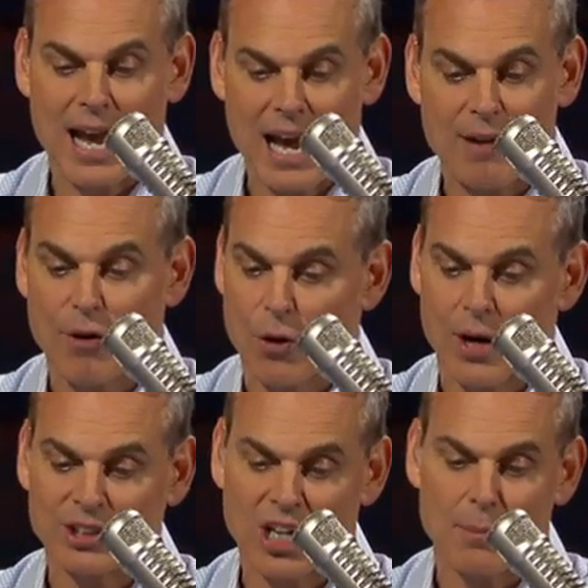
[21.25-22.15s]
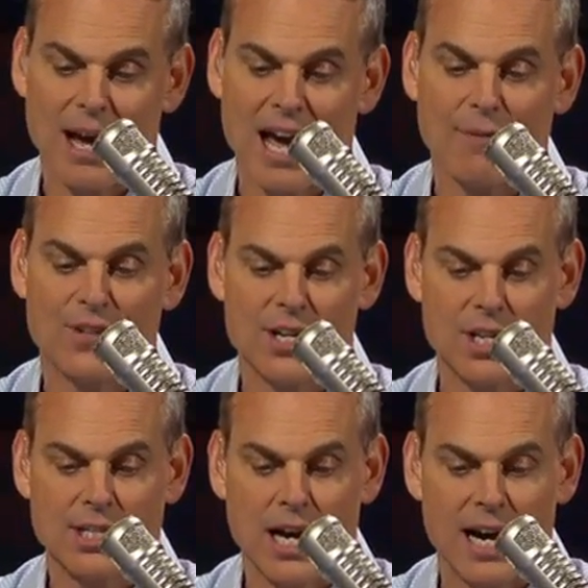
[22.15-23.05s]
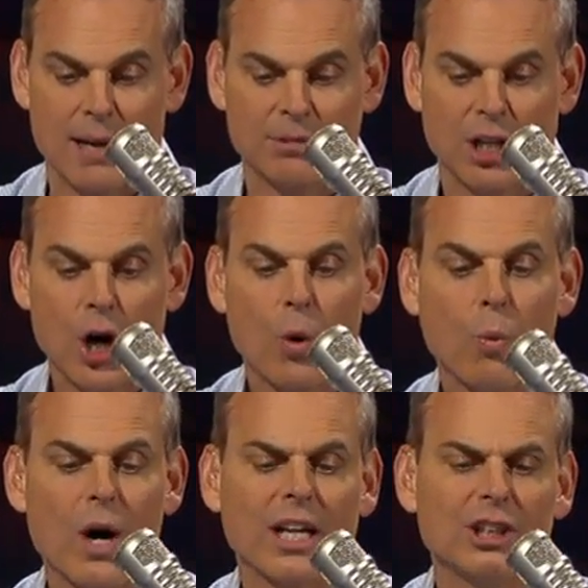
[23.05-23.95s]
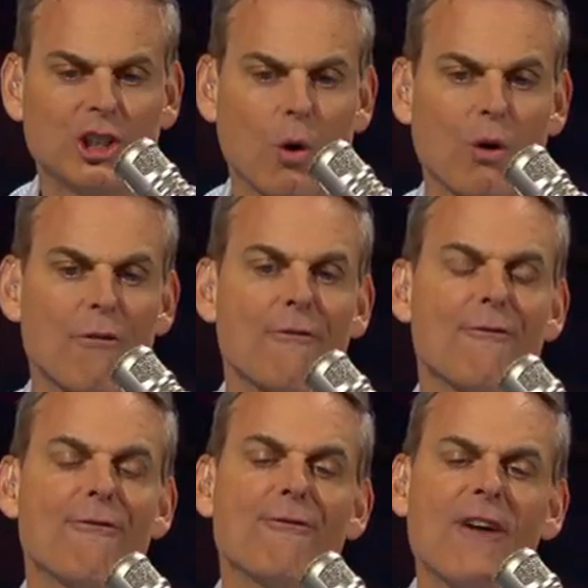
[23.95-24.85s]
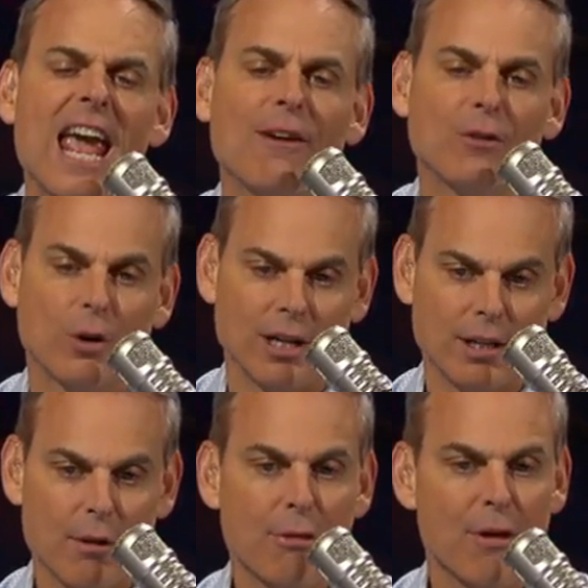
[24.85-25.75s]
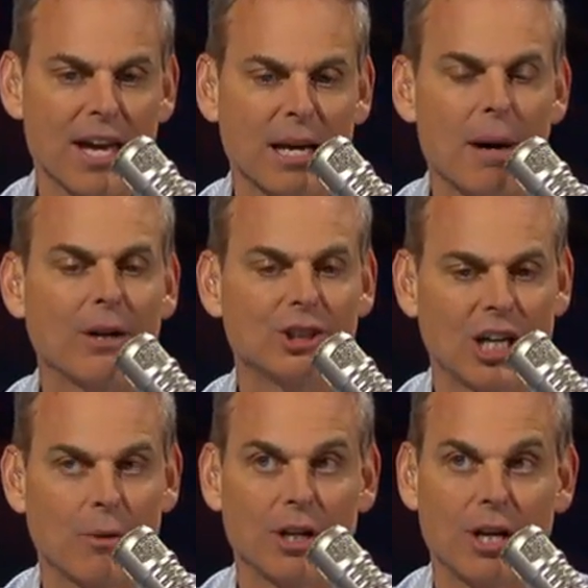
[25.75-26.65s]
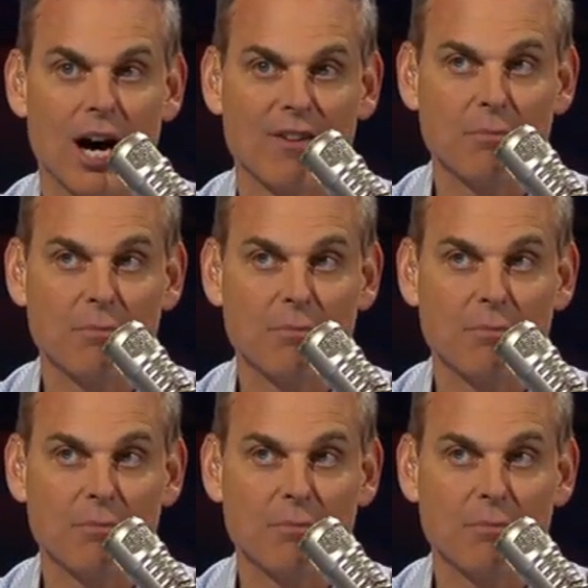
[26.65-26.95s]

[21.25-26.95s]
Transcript: have, although I saw him a half dozen times. What is your favorite thing about Jared Goff,